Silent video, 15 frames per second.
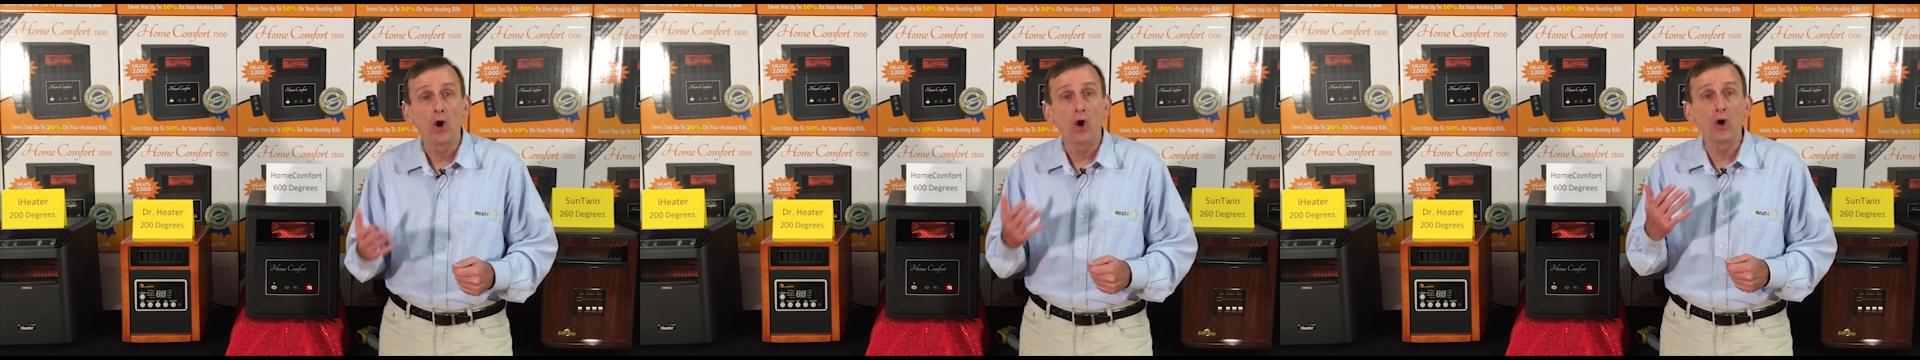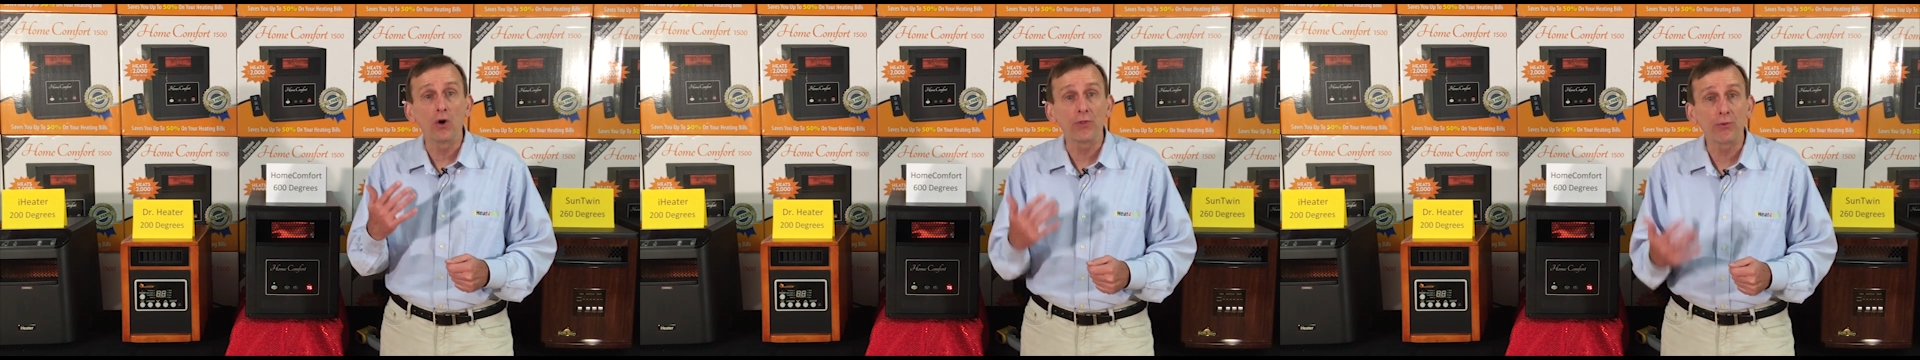
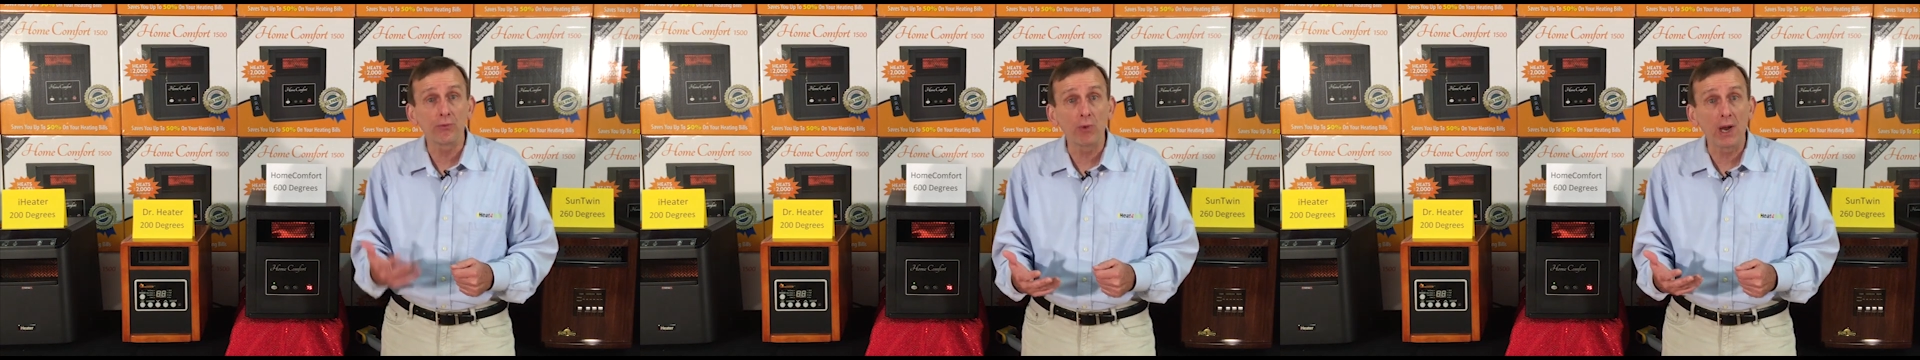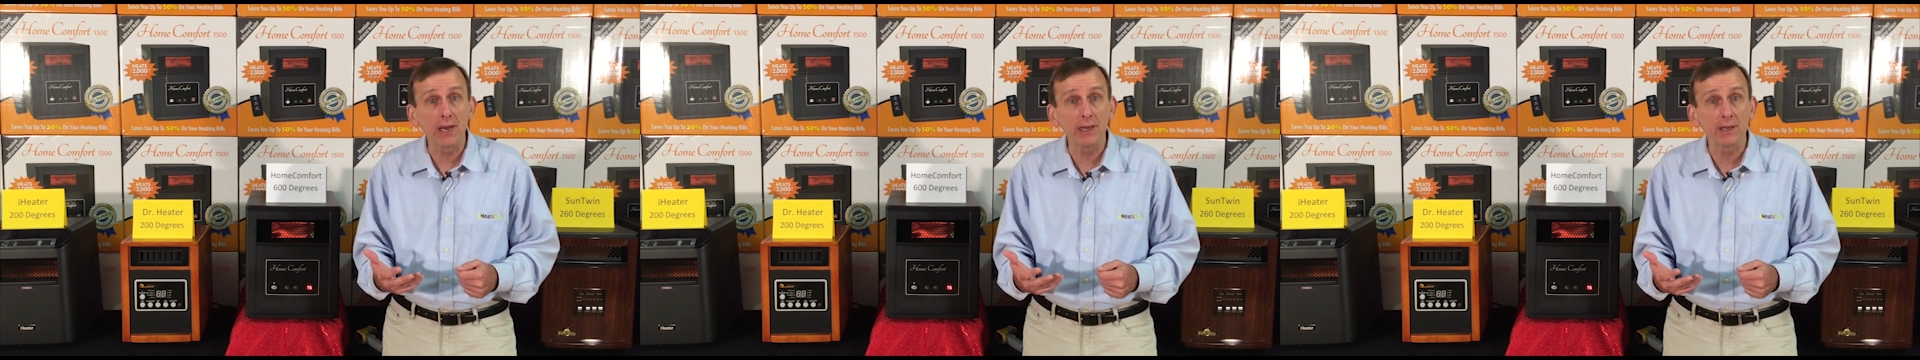
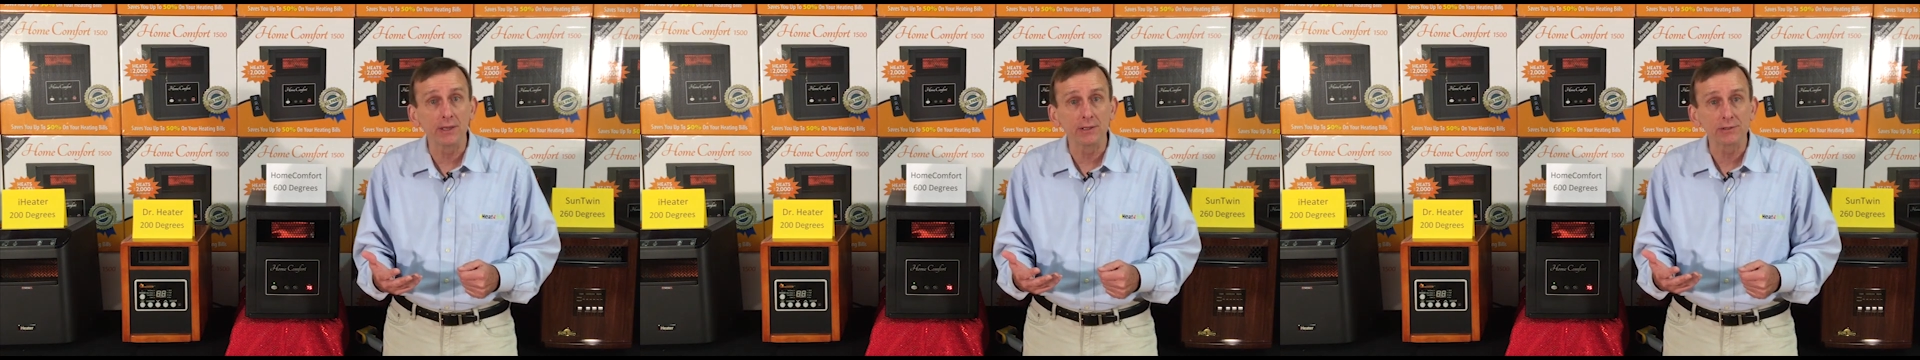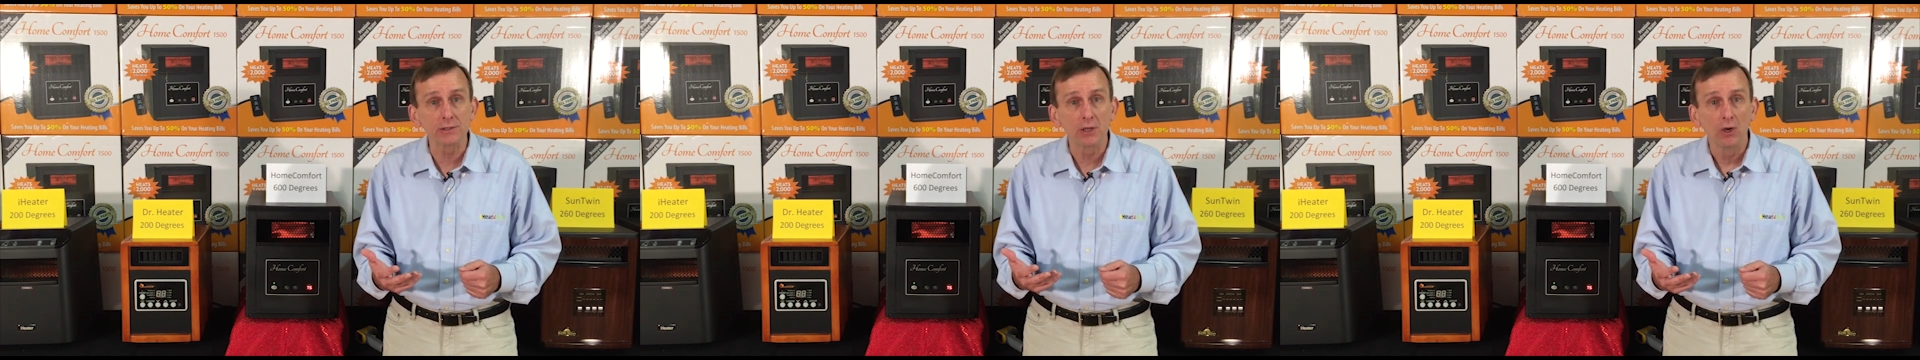
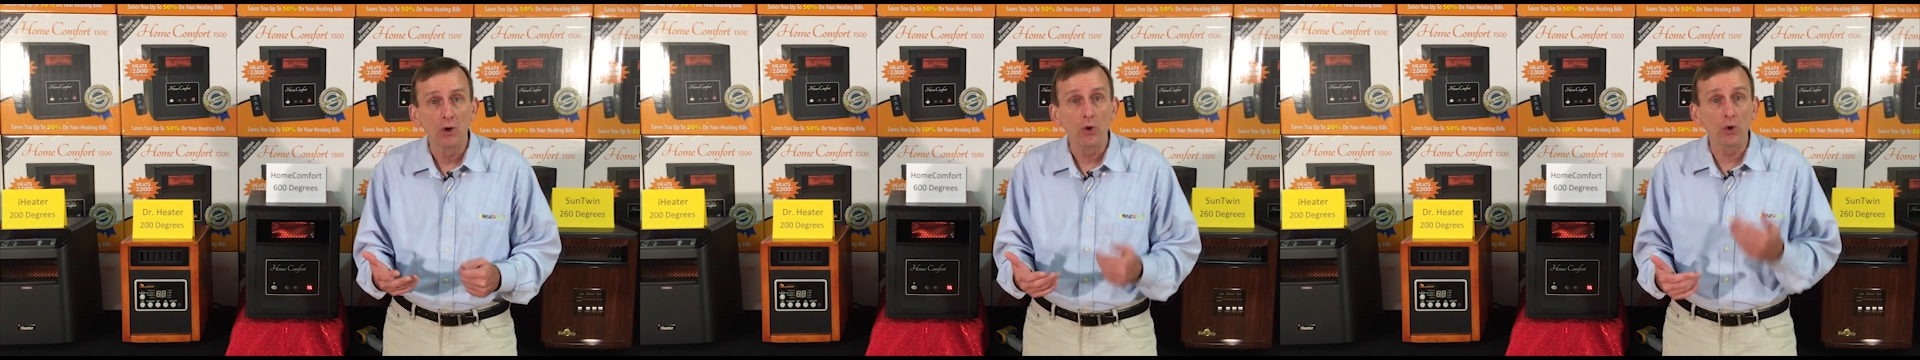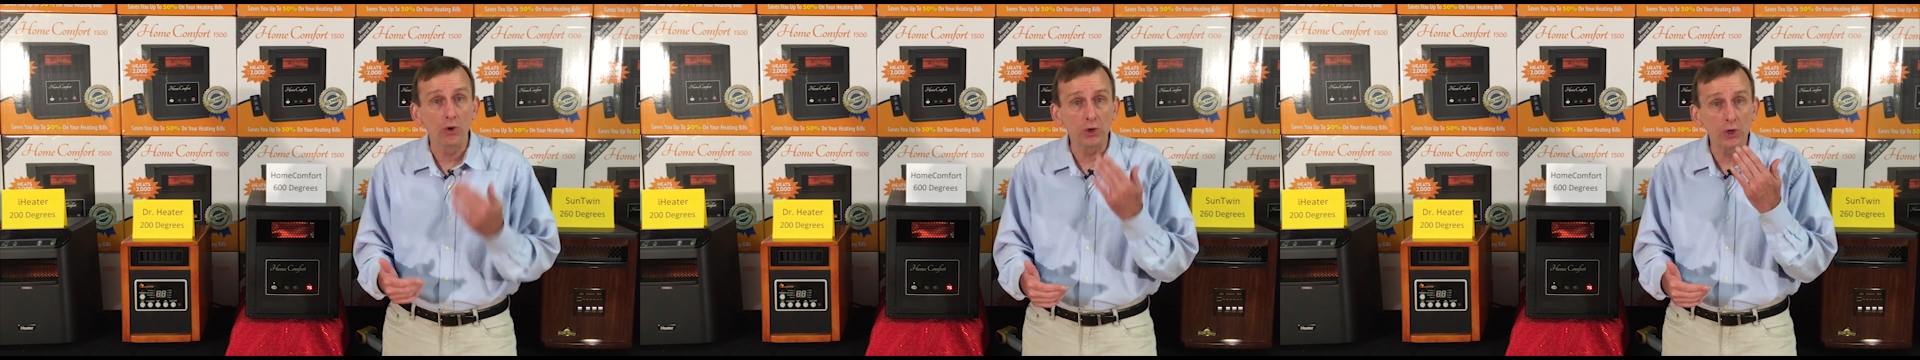arthritis,
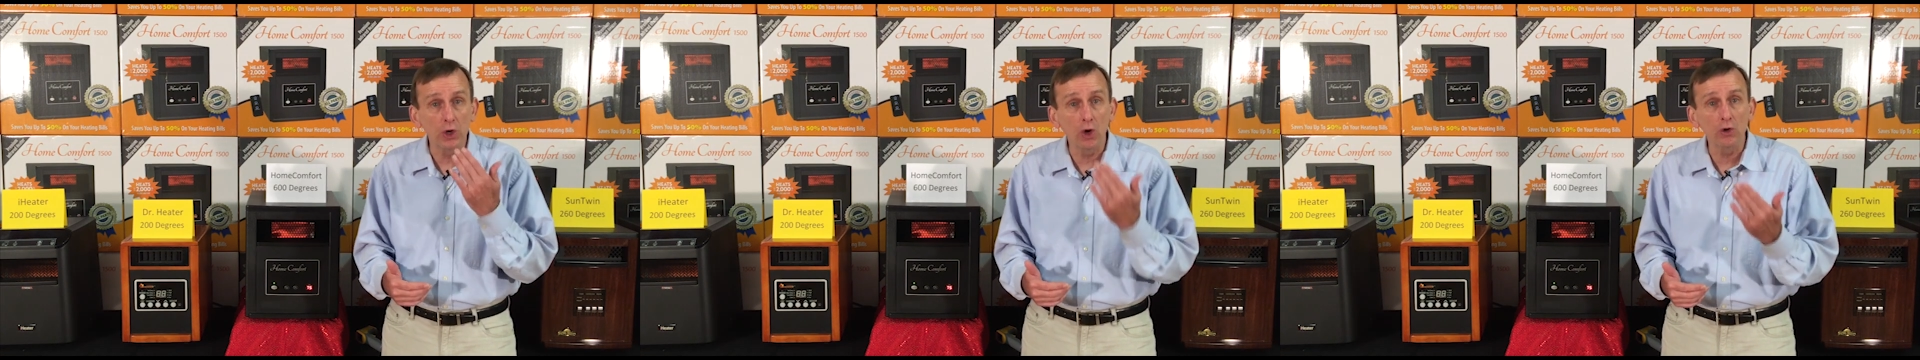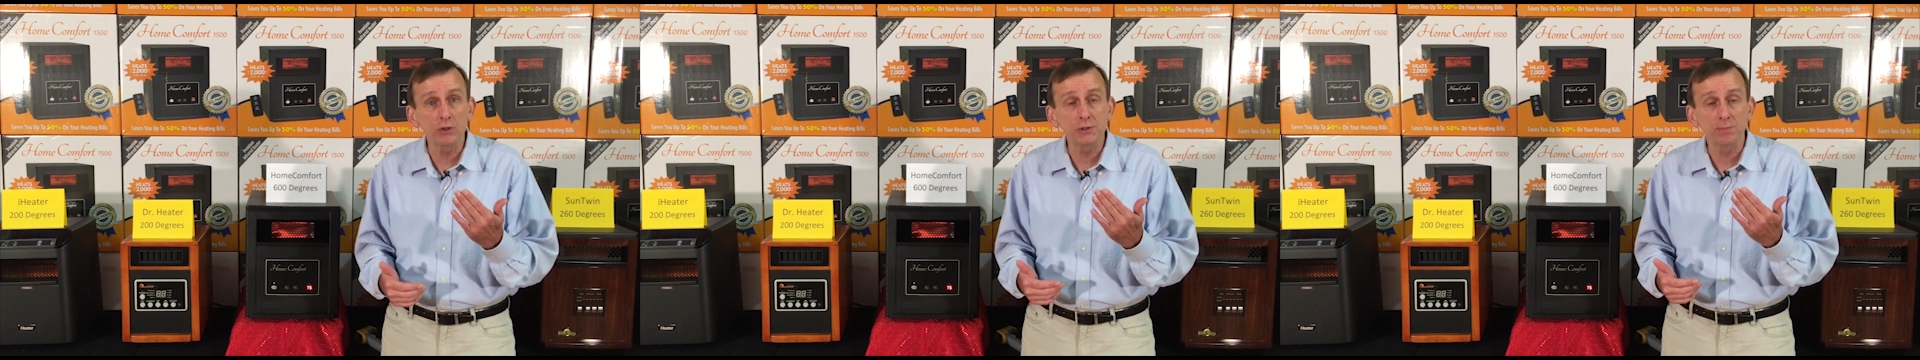or
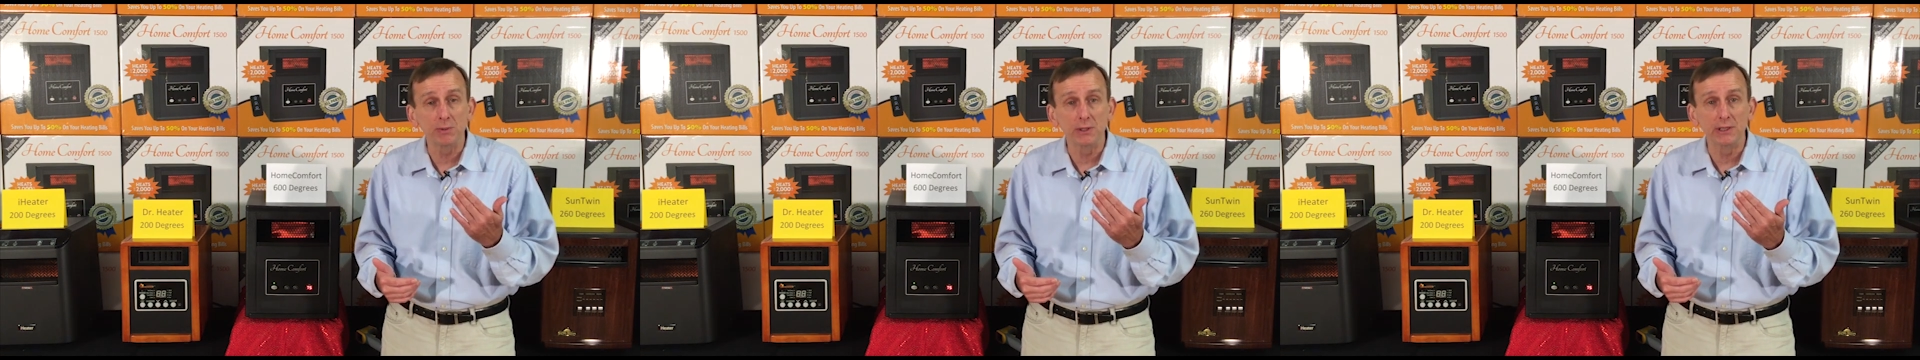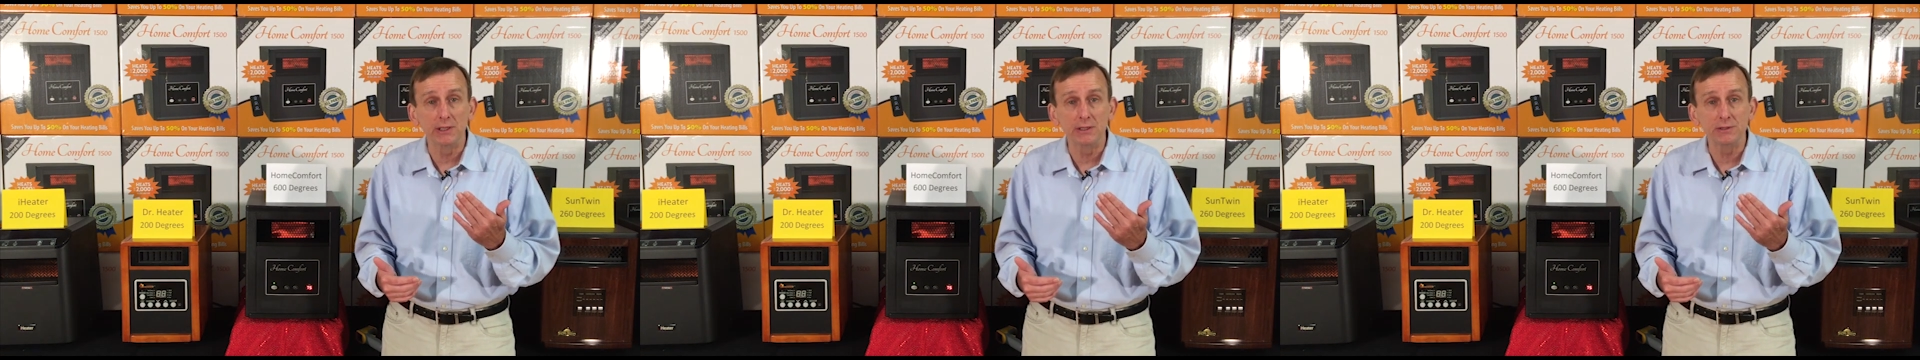
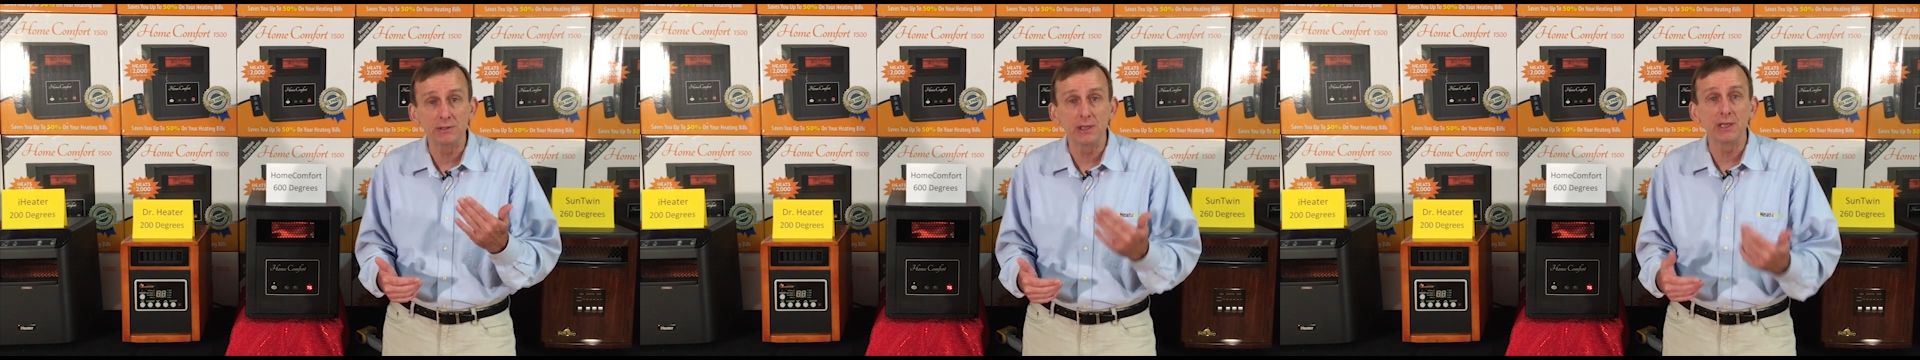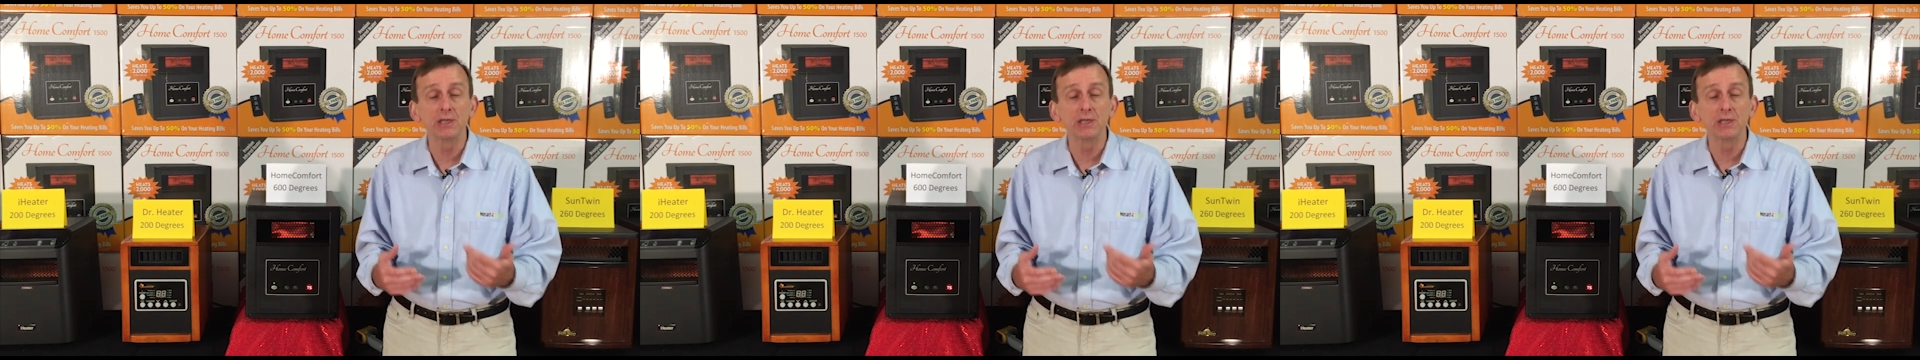nosebleeds,